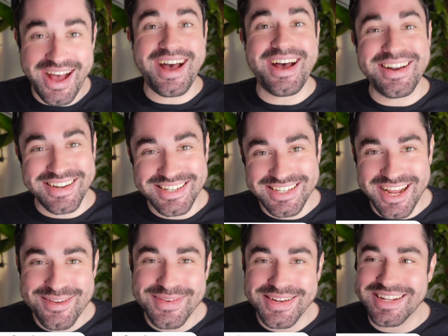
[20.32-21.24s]

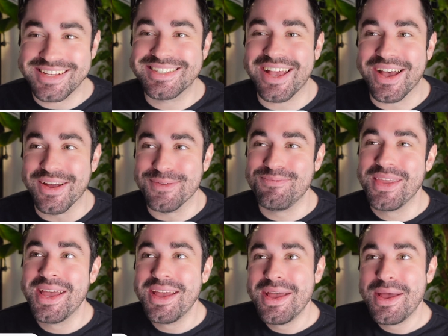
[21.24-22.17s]
unashamedly so.
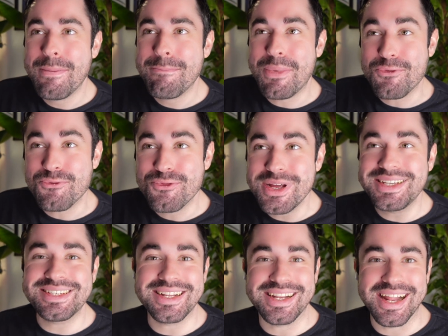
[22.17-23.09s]
But
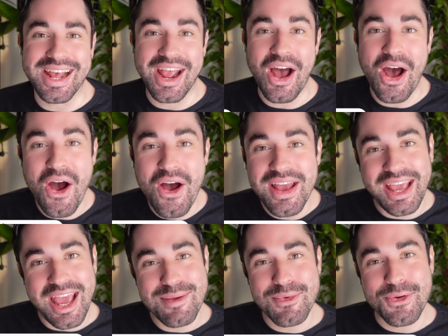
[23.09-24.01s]
recently, I
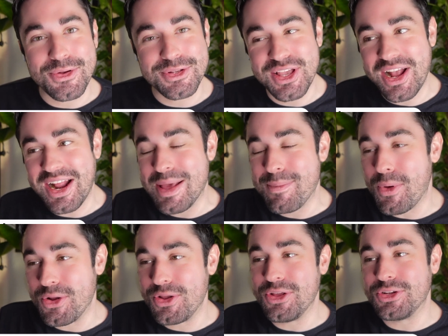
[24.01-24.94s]
came across a clip
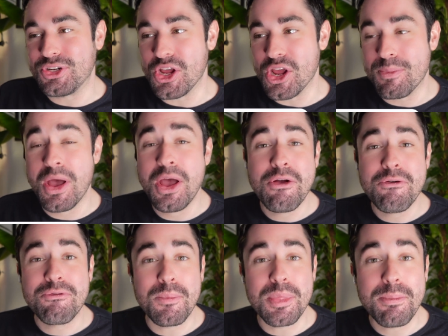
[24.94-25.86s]
on YouTube
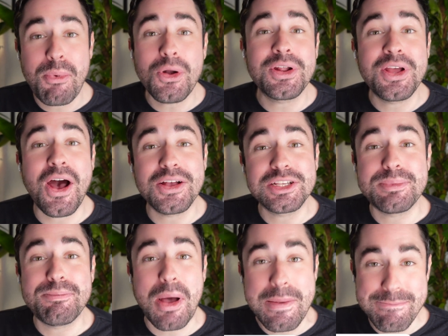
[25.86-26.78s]
from the
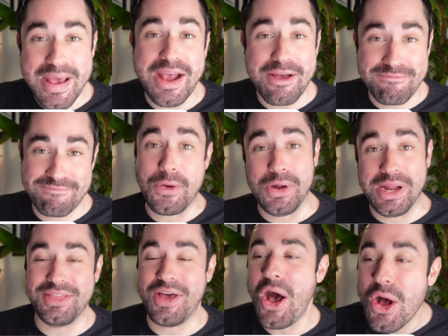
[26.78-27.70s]
podcast by Mick
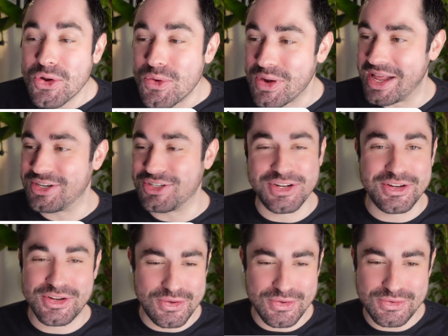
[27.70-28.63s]
Foley, the hardcore
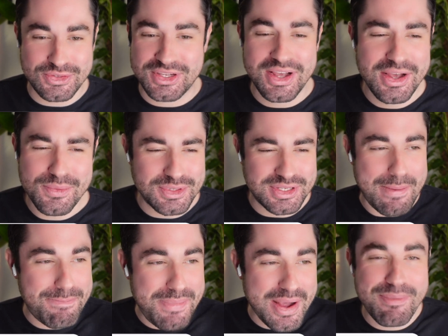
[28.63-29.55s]
legend who's was a
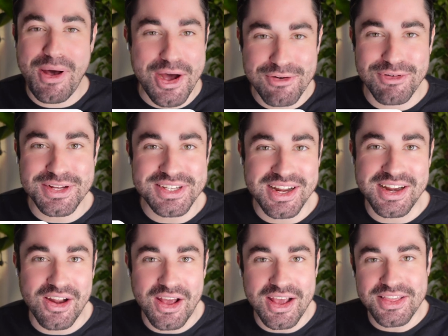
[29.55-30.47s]
big part of
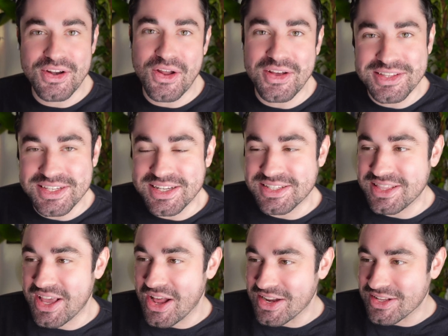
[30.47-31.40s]
wrestling like in the 90s and
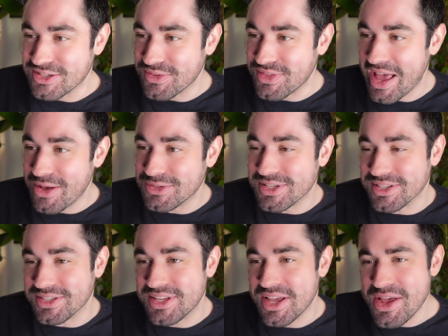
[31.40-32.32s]
the early
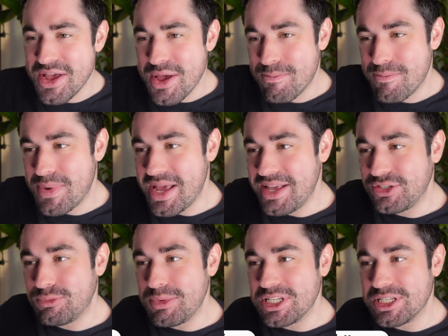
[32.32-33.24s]
2000s. But
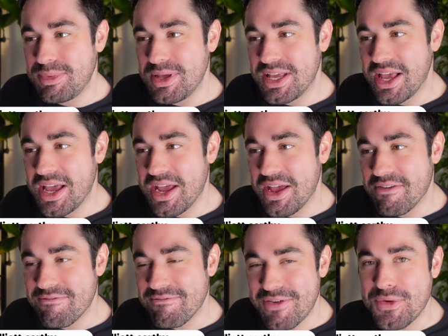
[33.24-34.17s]
he's been speaking
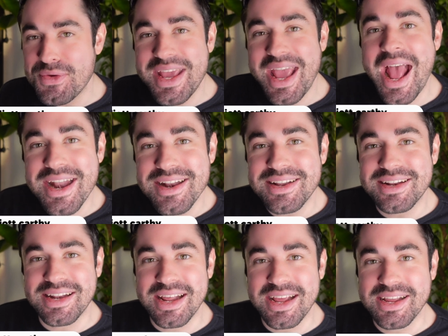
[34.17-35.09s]
very
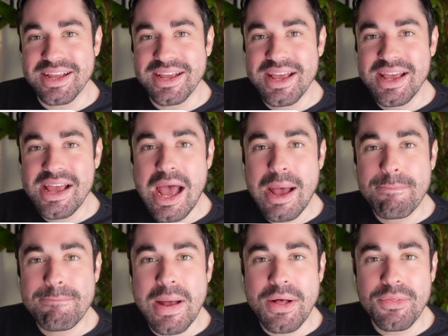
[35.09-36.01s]
candidly
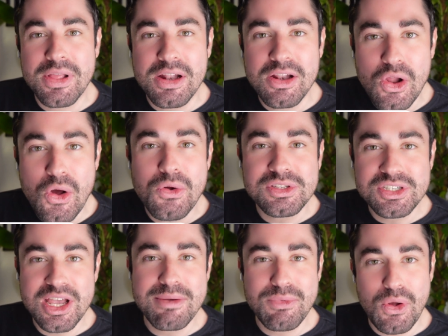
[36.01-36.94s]
about the
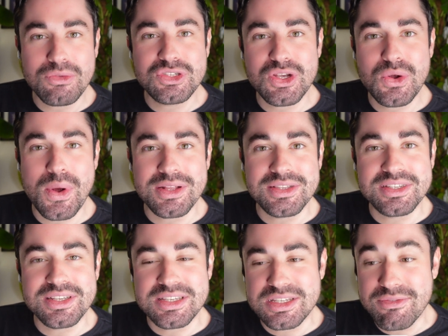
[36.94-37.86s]
long-term
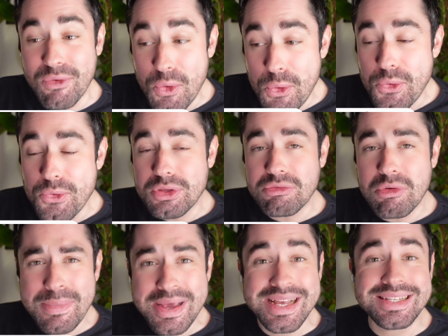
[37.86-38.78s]
consequences of all the
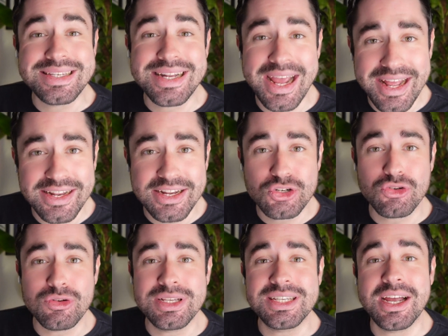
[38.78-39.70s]
repeated head
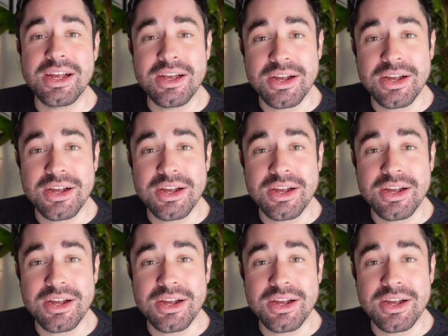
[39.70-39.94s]
injuries and